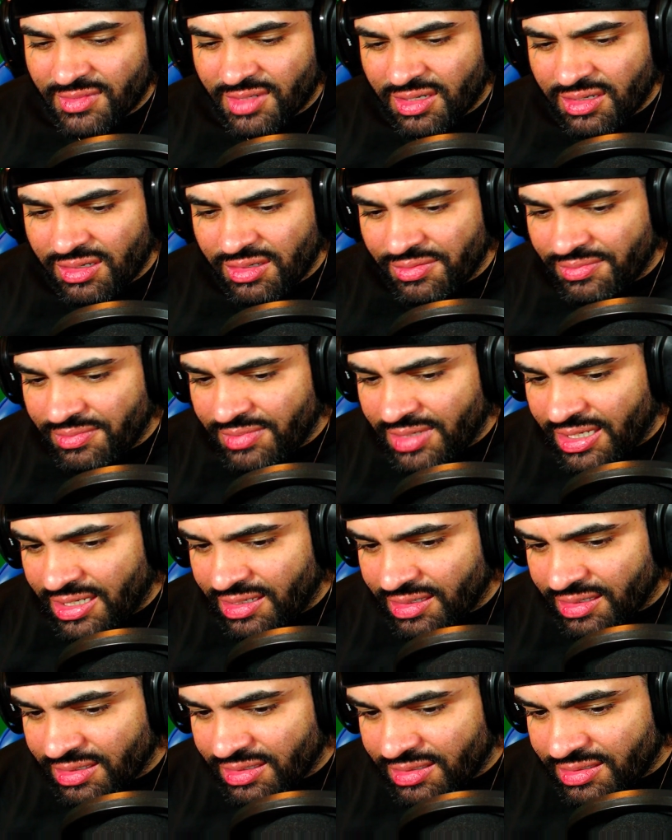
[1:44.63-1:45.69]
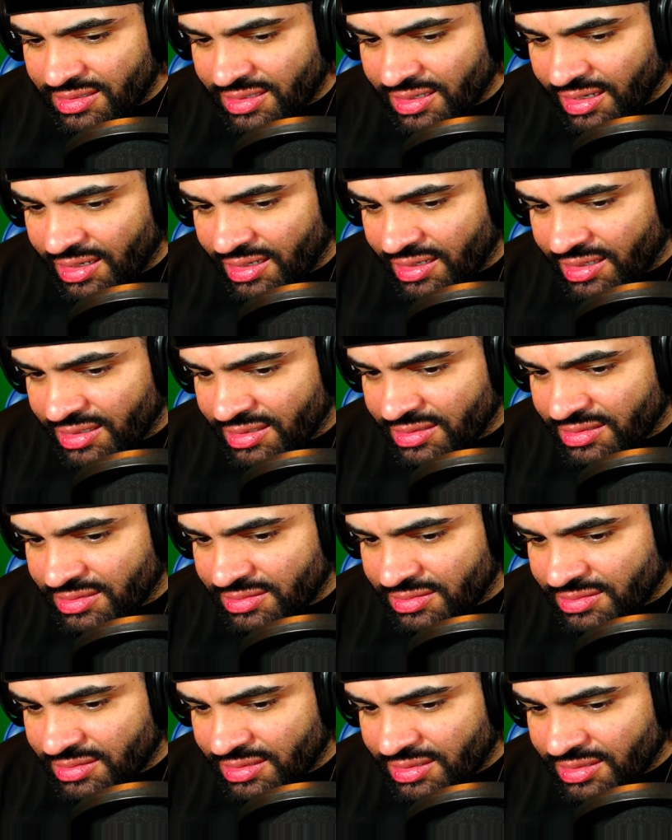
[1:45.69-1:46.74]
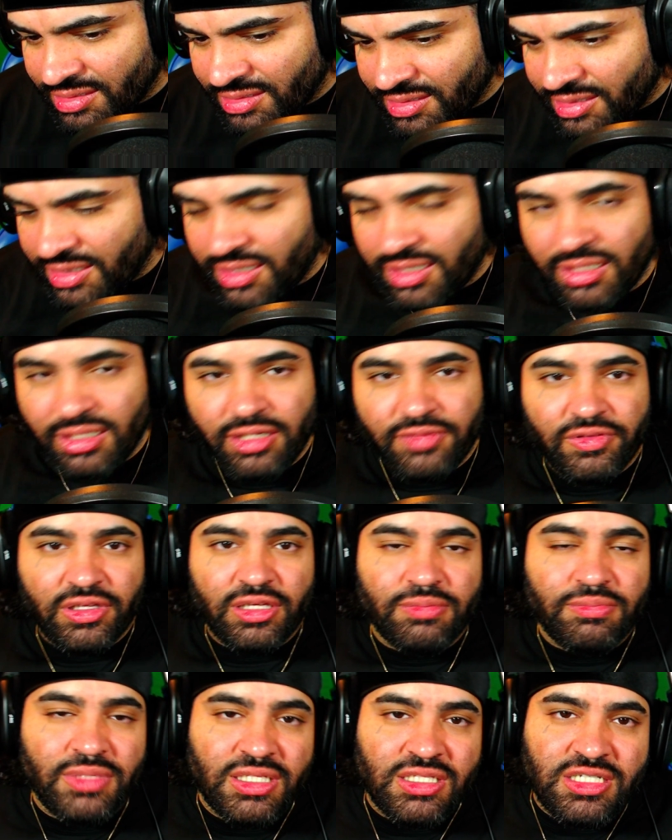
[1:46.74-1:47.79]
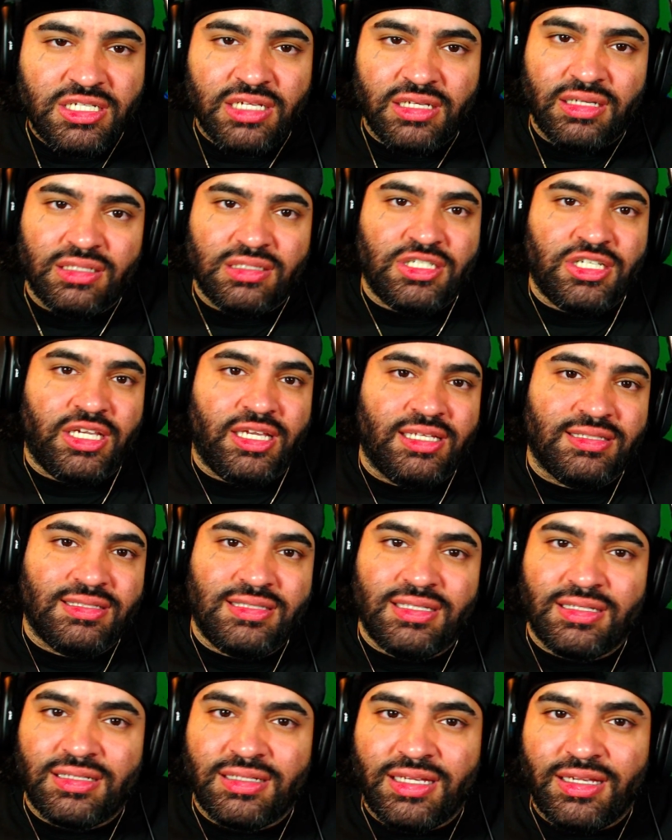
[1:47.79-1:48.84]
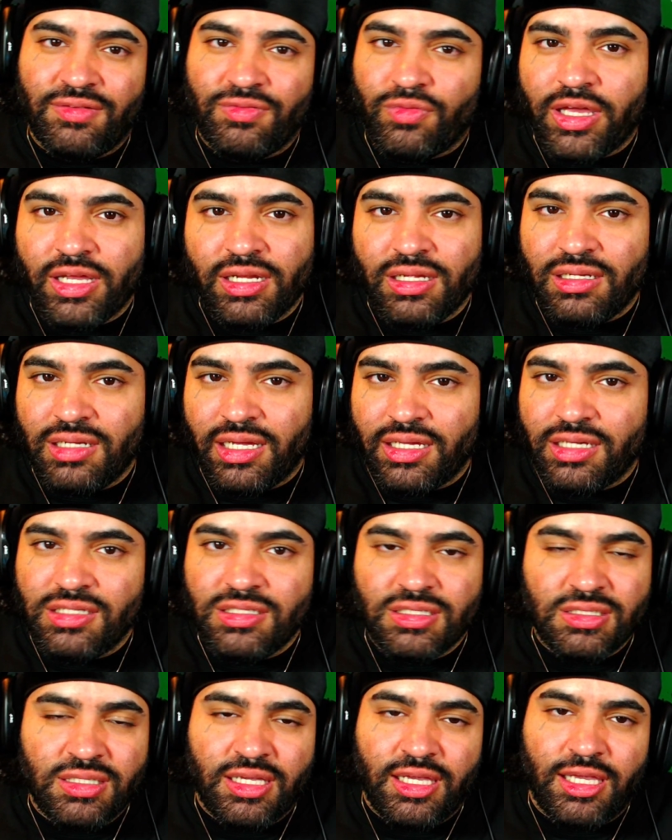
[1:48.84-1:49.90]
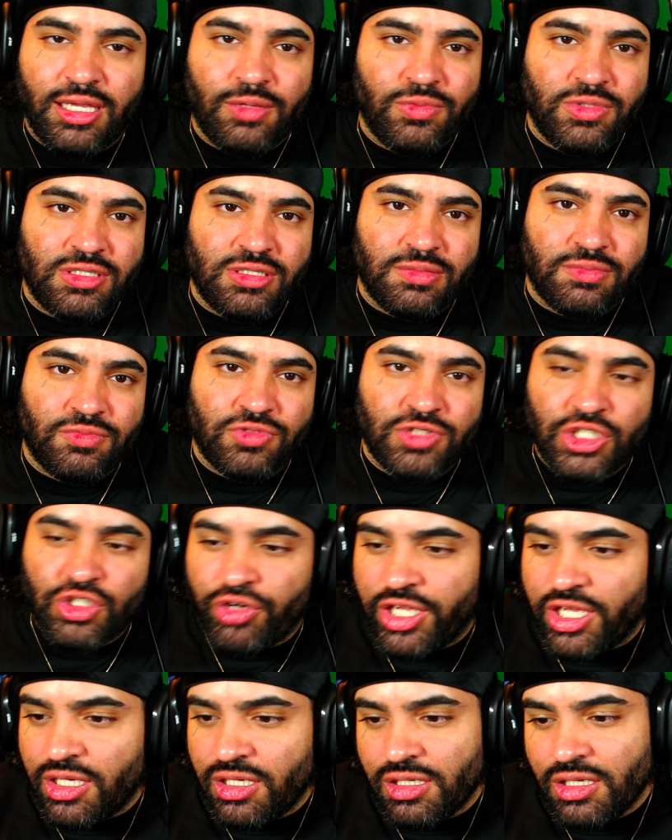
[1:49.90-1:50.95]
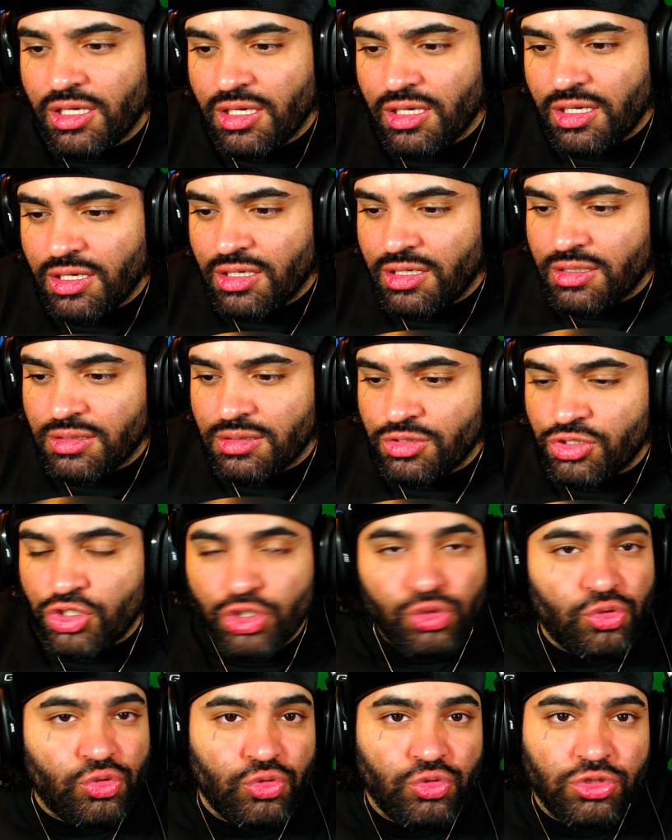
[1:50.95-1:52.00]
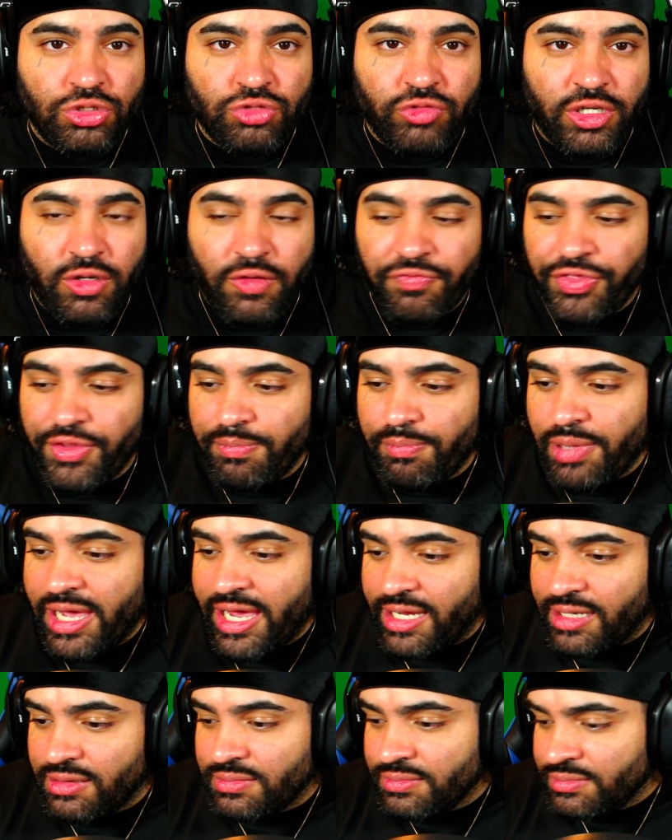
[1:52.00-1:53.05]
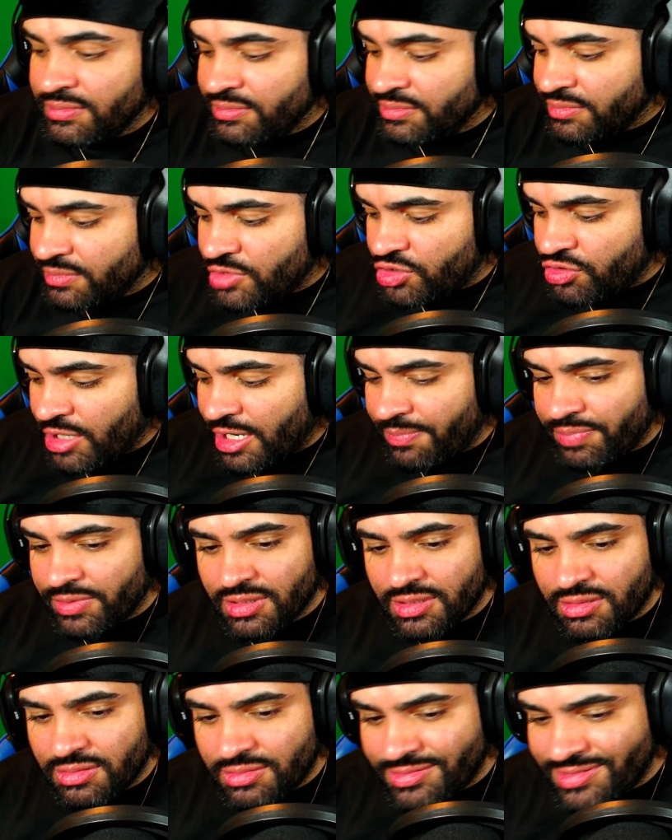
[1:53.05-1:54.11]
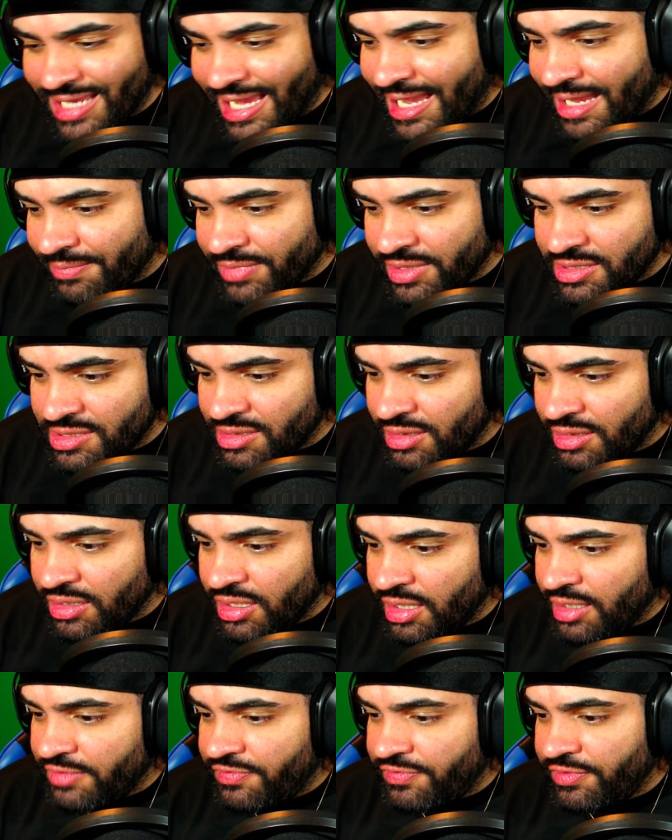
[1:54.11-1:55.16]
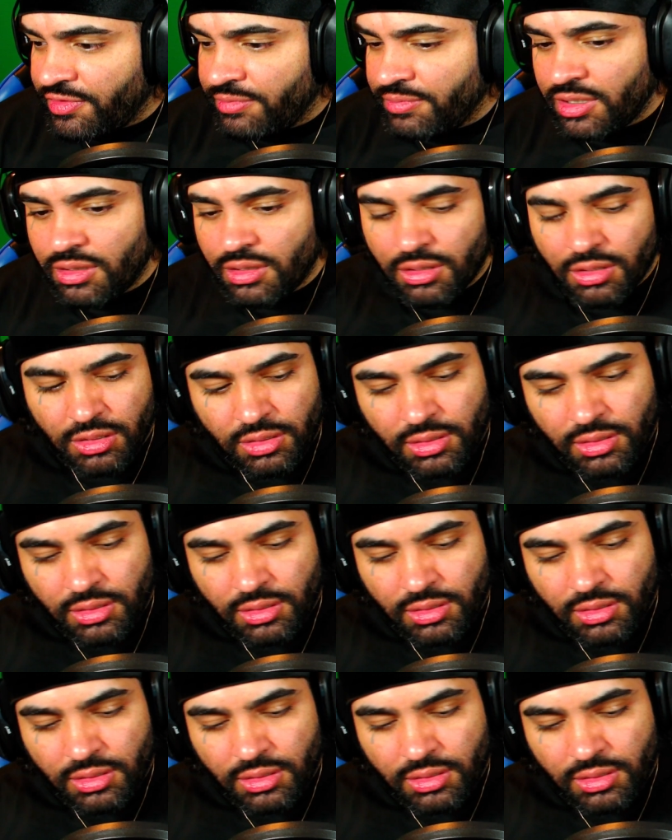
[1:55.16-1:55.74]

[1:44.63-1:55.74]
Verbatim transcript: Oh my god. He didn't even give me ch a chance to get ready. Like, he just came with some straight jewels straight off the back dropping diamonds on y'all. Feel me?